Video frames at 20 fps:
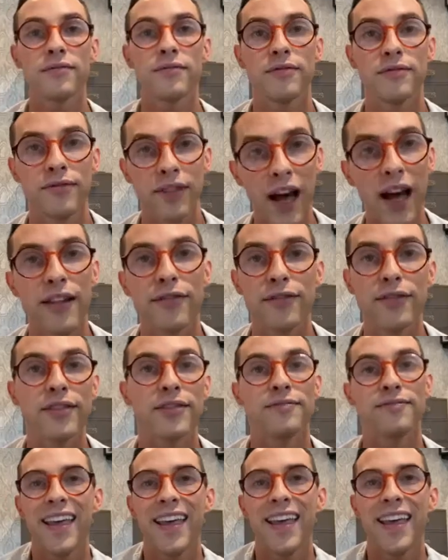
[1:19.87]
5.
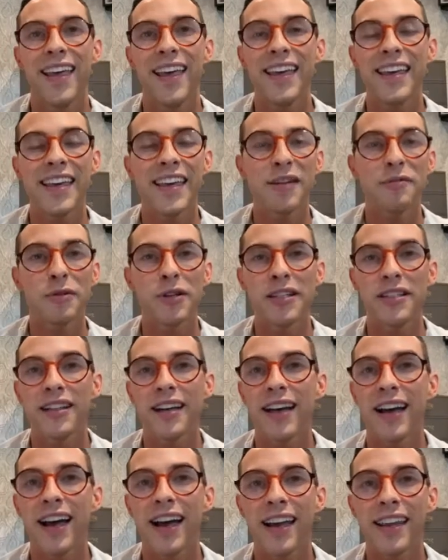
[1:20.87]
Hey Cameron,
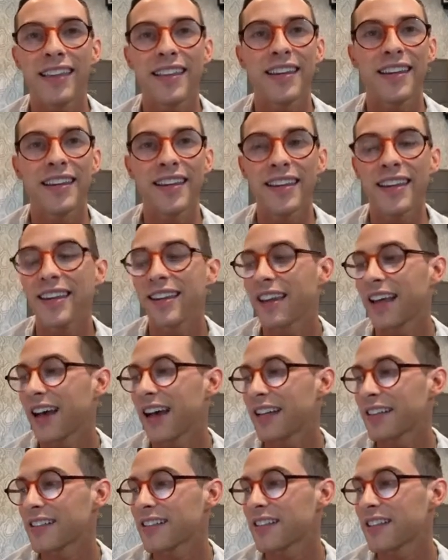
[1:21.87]
I think
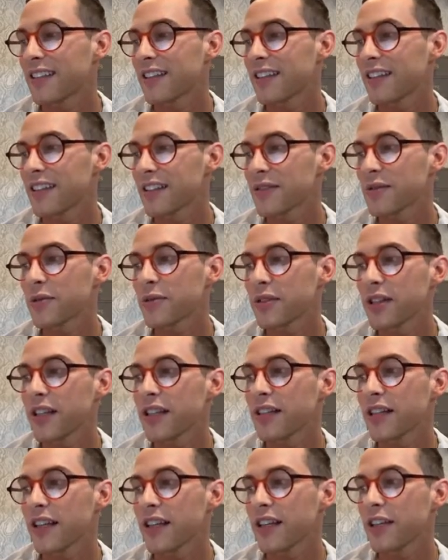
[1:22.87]
that this
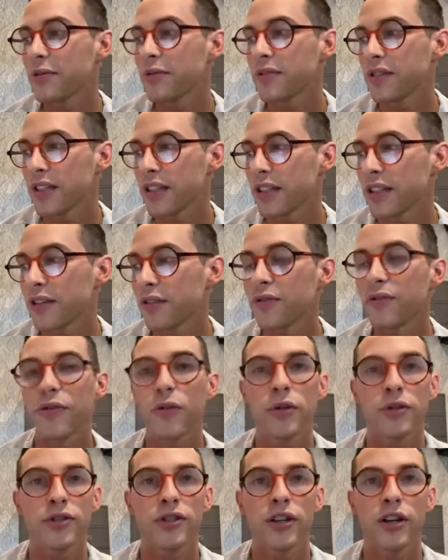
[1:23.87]
routine that you did
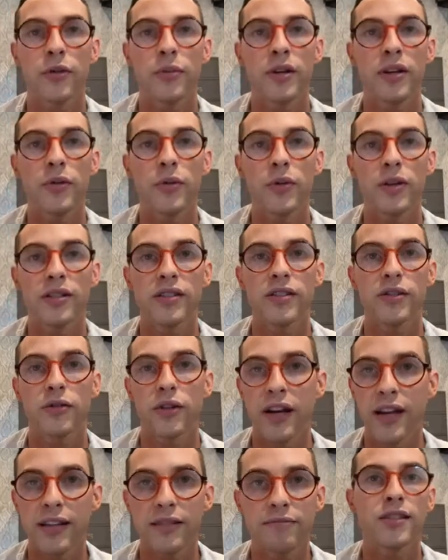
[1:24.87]
for Jeremy was
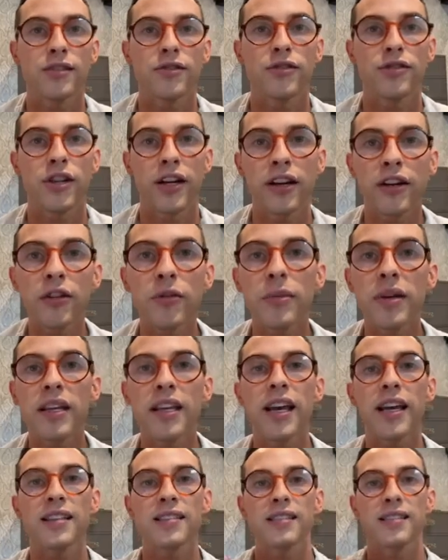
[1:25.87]
great.
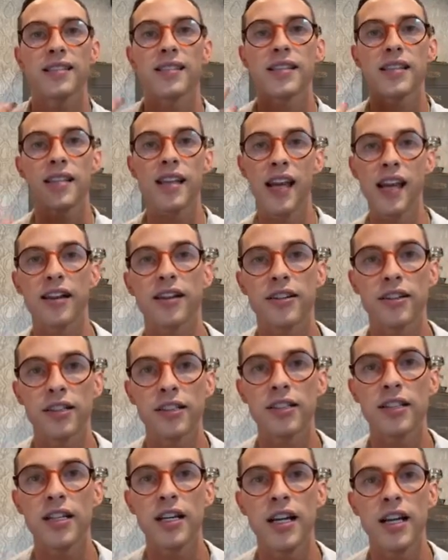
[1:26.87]
Jeremy as a
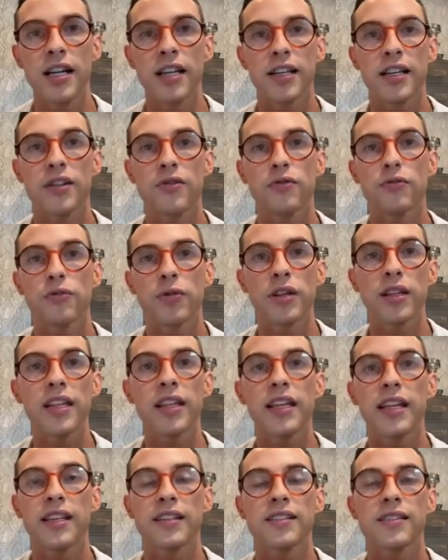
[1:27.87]
skater can
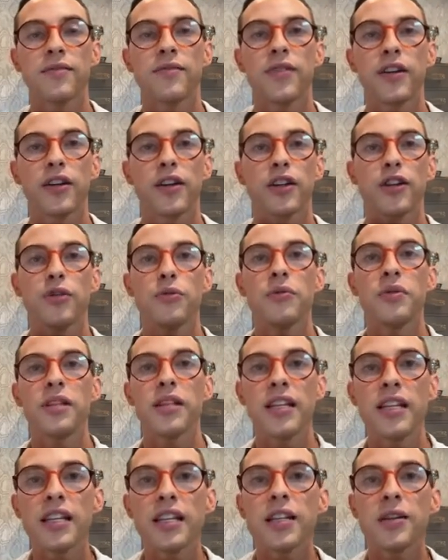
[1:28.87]
really hit some very
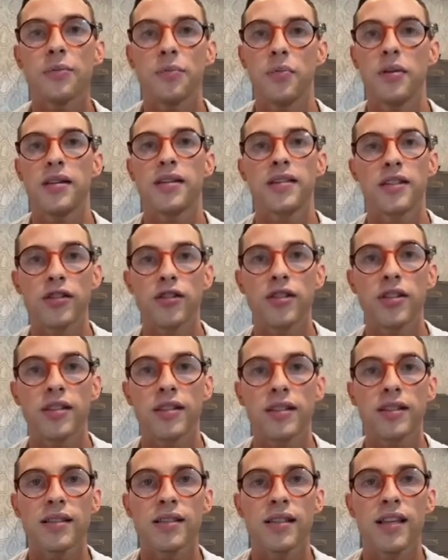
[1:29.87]
unique
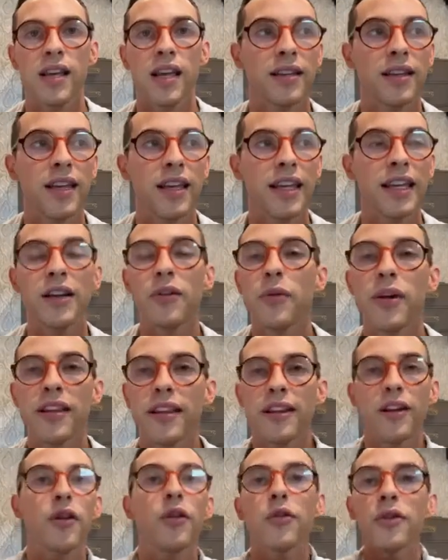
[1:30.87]
positions in a way
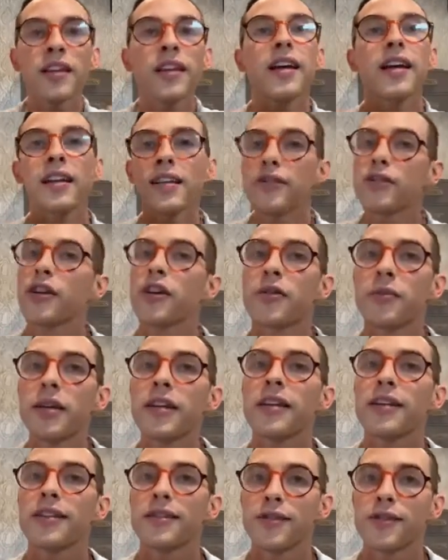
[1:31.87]
that only kind of
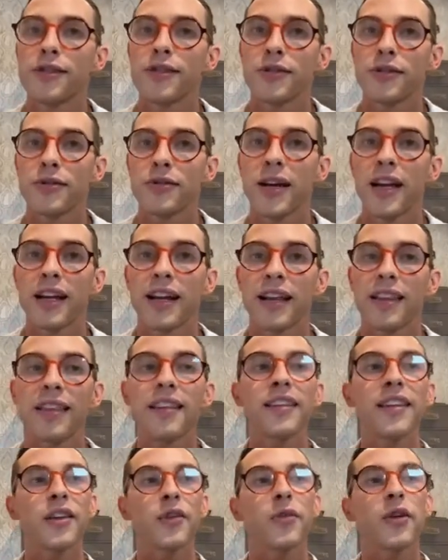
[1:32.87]
Jeremy can do. And I think
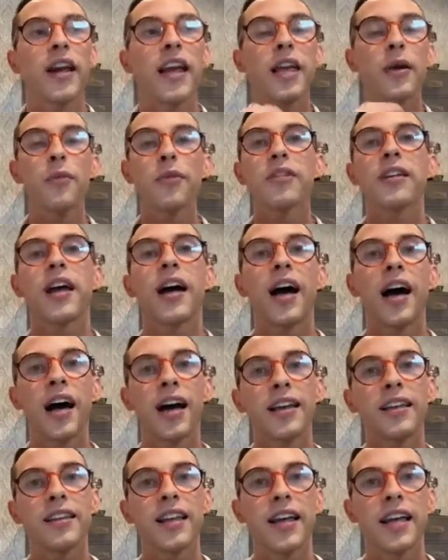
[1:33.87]
that you were able to
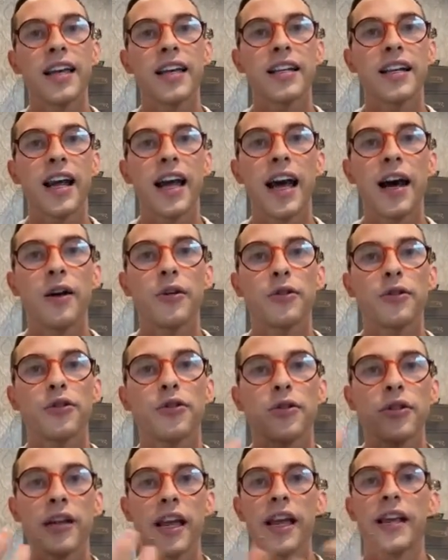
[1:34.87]
highlight how
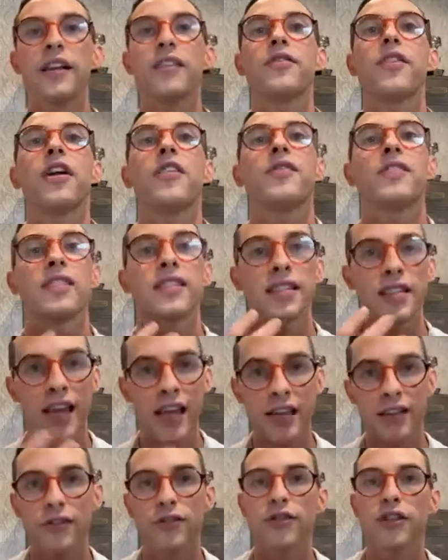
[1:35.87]
creative of a
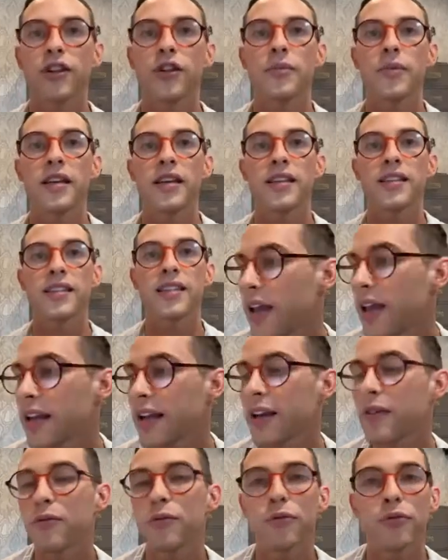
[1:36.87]
skater Jeremy is. And
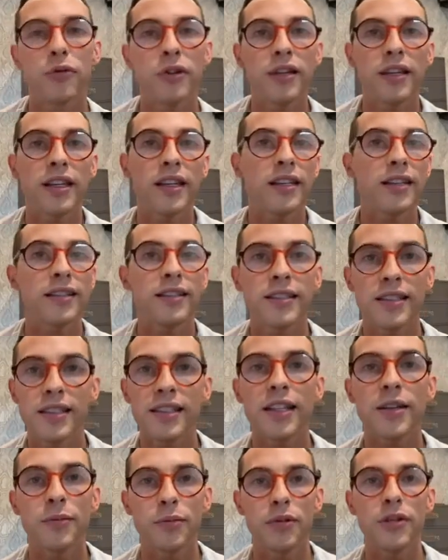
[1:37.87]
I really
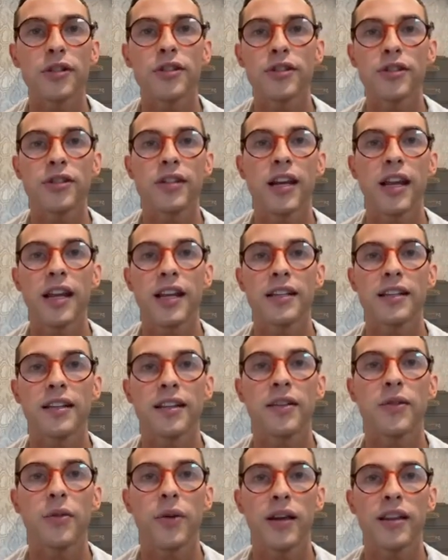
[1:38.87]
did appreciate
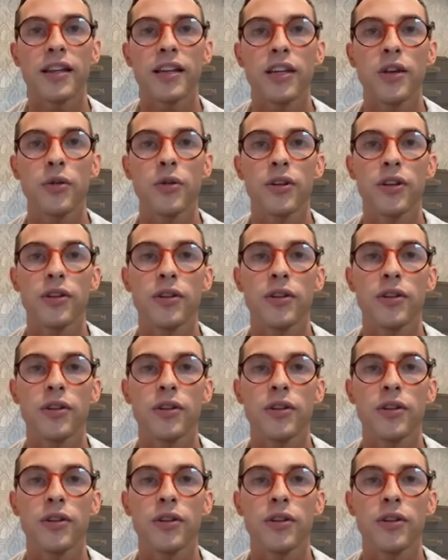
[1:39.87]
the way that you were